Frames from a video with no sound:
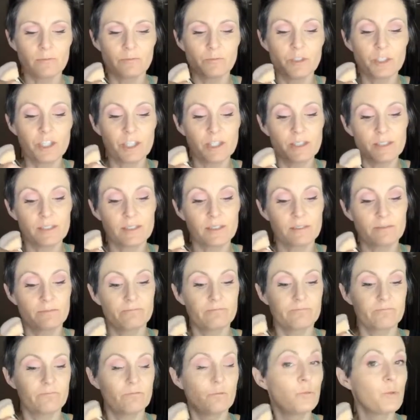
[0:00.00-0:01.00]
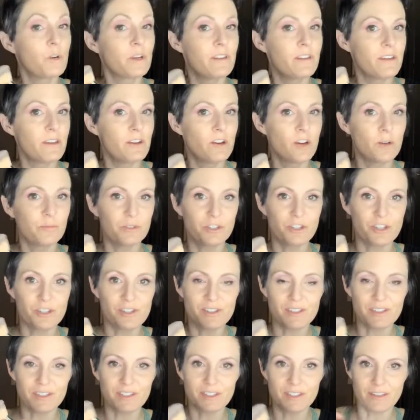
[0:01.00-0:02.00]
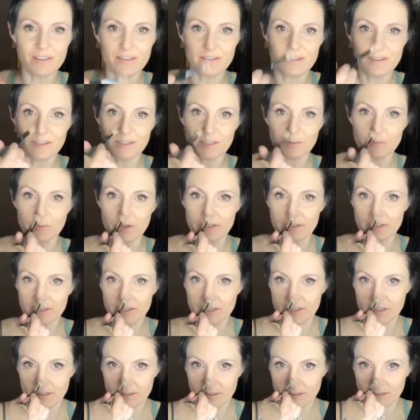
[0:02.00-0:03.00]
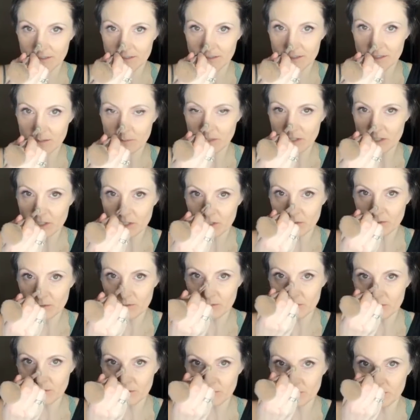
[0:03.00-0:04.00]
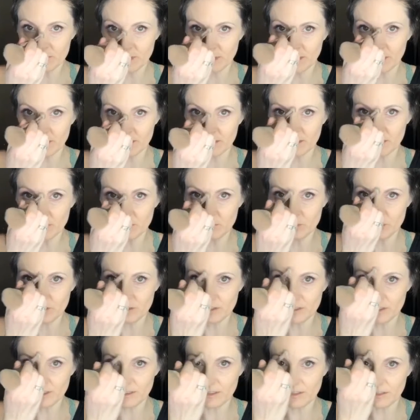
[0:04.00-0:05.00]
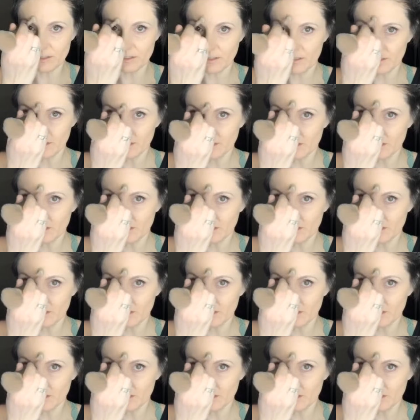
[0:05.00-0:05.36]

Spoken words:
which is one of the options in this month's special, and I usually